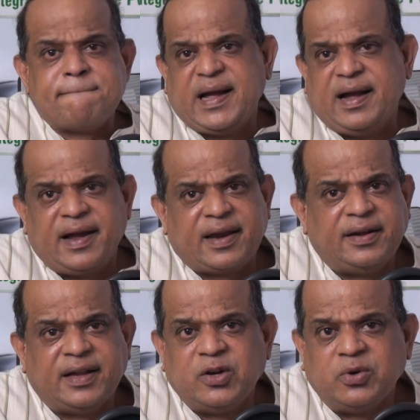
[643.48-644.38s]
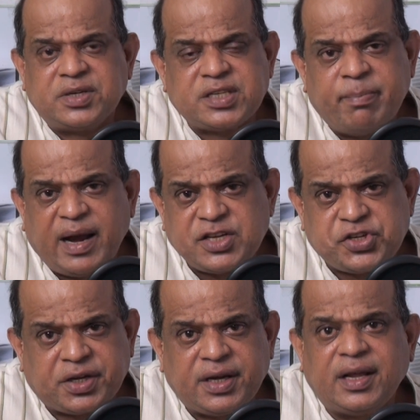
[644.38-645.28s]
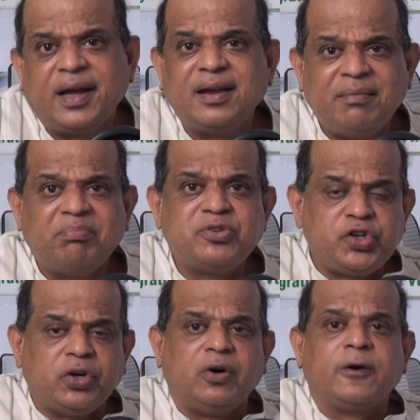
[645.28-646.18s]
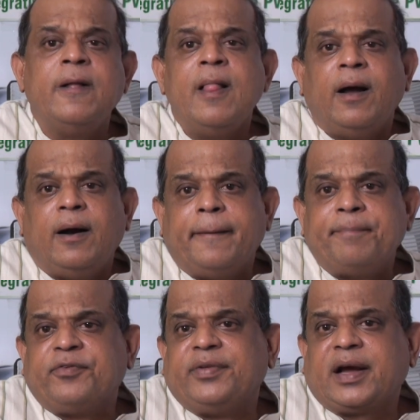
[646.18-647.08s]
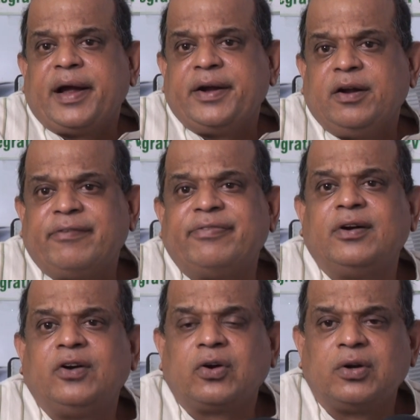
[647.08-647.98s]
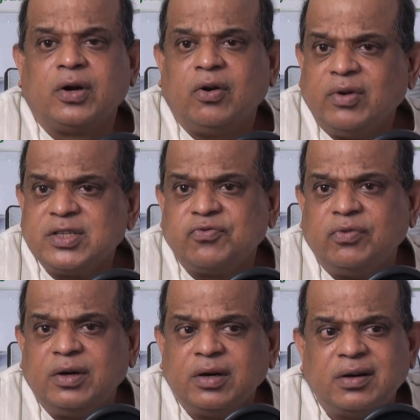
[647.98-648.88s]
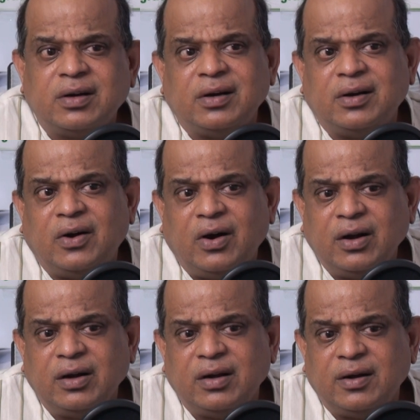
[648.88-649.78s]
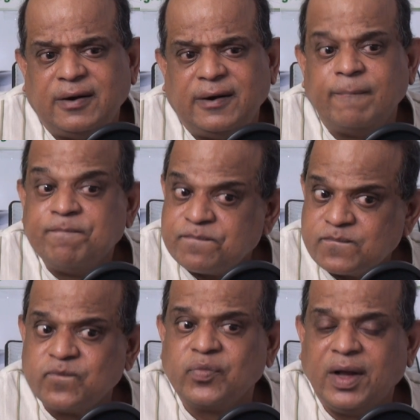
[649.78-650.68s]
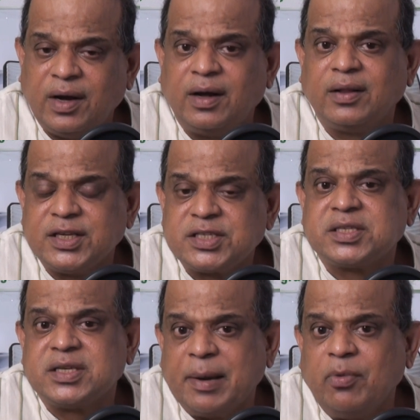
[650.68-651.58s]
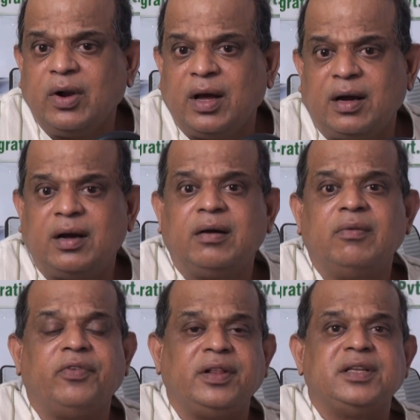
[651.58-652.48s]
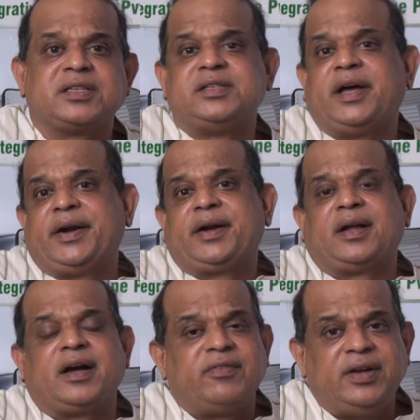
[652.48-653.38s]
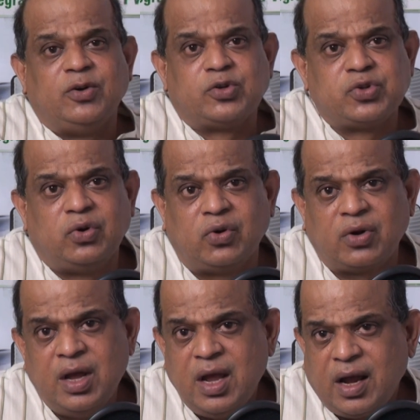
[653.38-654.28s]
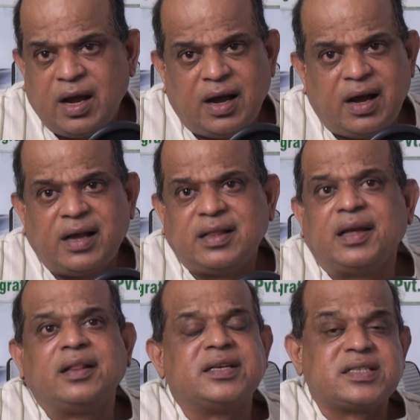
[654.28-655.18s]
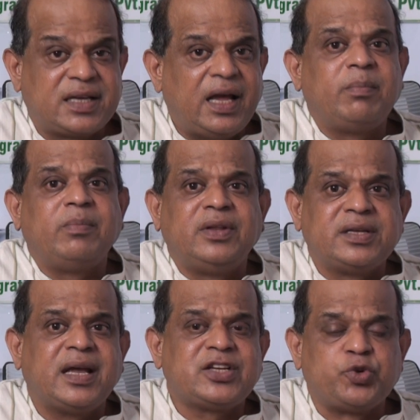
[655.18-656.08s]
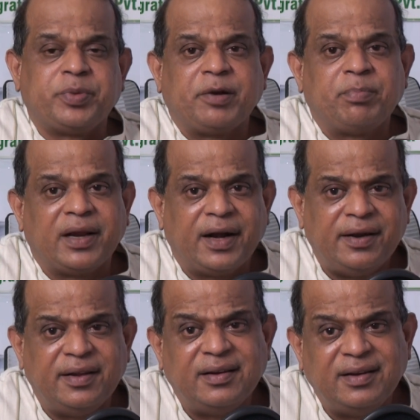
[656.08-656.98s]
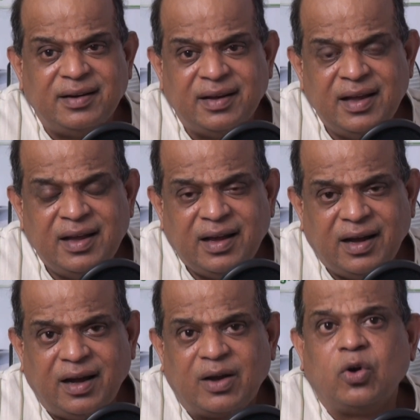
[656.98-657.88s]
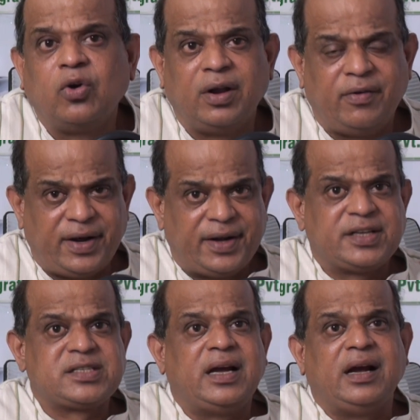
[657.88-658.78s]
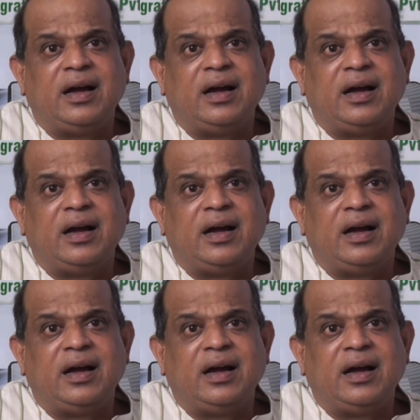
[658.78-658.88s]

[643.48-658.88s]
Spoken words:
I can tell you it's a magic. And I'm sure with the kind of Dr. Rowan's work on this Ebola with this direct IV ozone, I think this has to be replicated in coronavirus